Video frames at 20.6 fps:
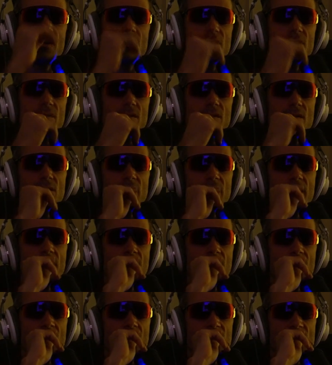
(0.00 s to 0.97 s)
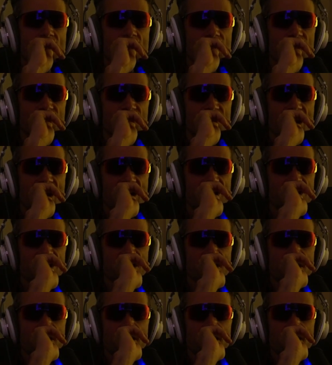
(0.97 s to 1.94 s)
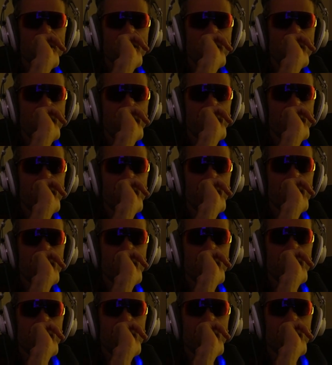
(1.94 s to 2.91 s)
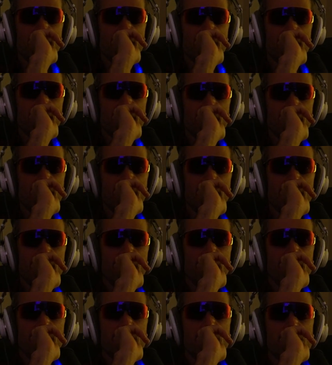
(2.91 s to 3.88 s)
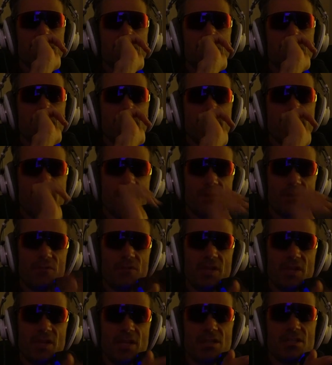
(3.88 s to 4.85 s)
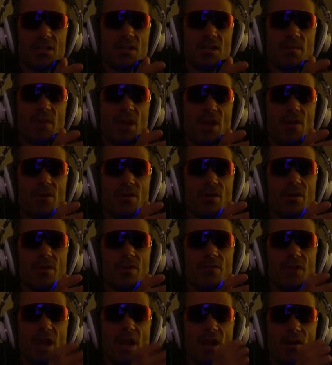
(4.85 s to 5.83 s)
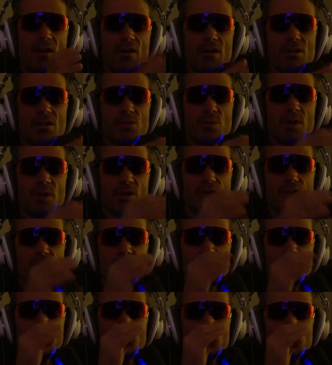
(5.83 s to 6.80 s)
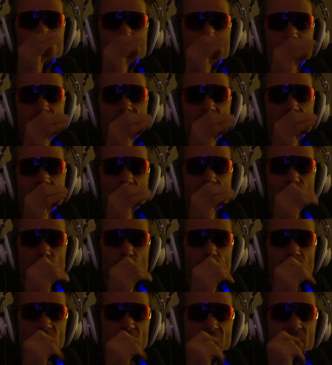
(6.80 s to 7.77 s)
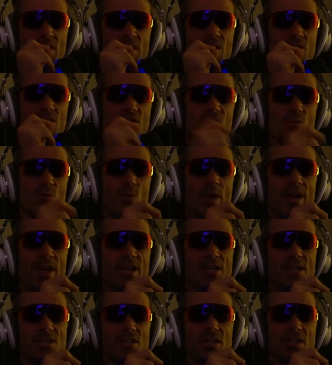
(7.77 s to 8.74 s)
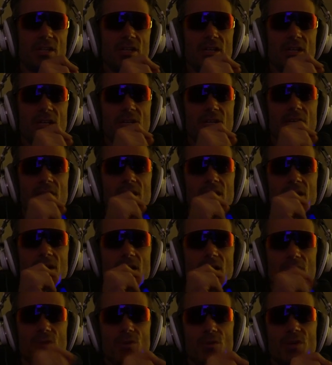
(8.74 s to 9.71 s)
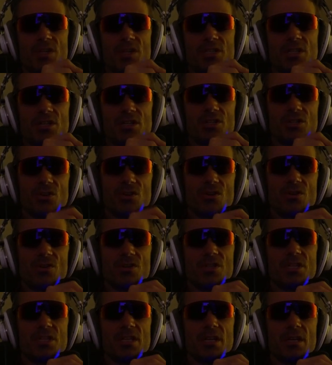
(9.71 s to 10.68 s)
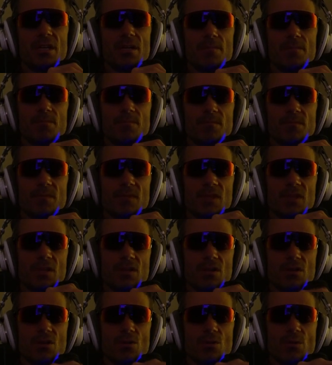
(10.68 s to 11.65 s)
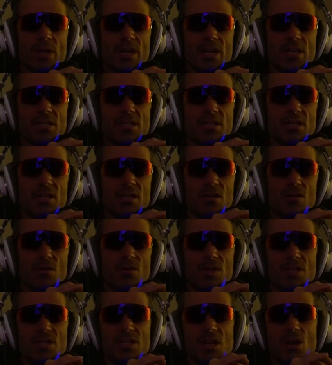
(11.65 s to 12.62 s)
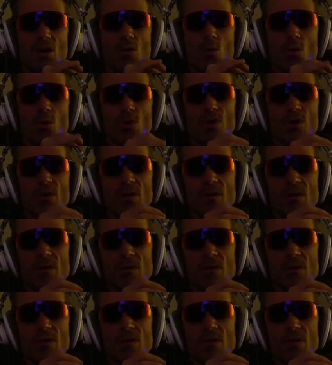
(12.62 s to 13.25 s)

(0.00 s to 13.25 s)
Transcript: layer of abstraction. Like, so the amount of things, the amount of areas where you should be reducing entropy in new ways, increasing certainty in new ways, increasing order